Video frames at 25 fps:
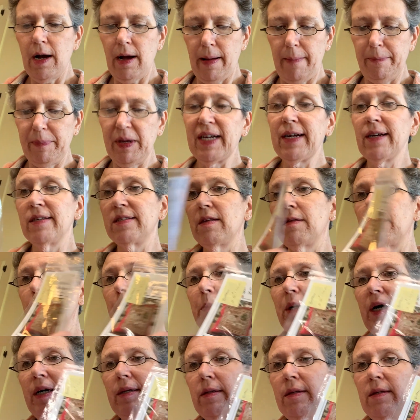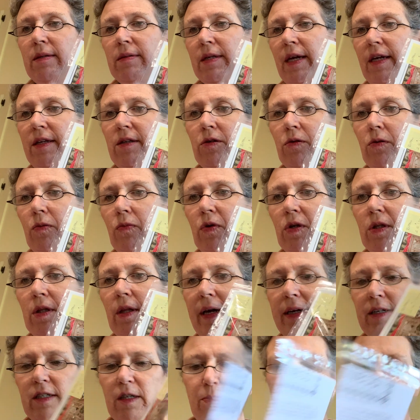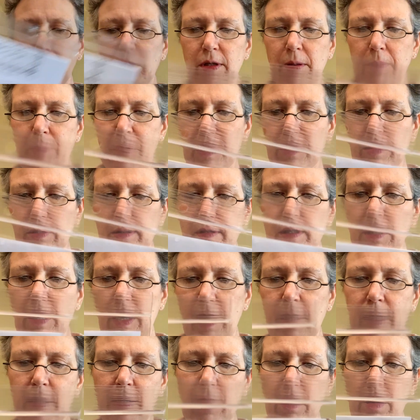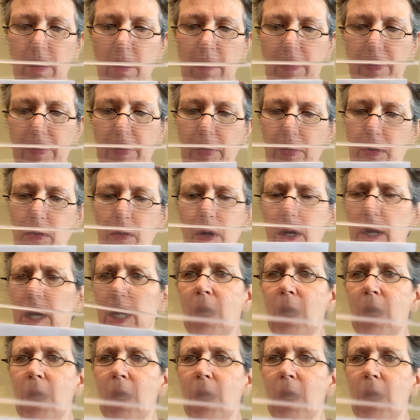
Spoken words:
Because of the buttons, I would like to put the buttons on, although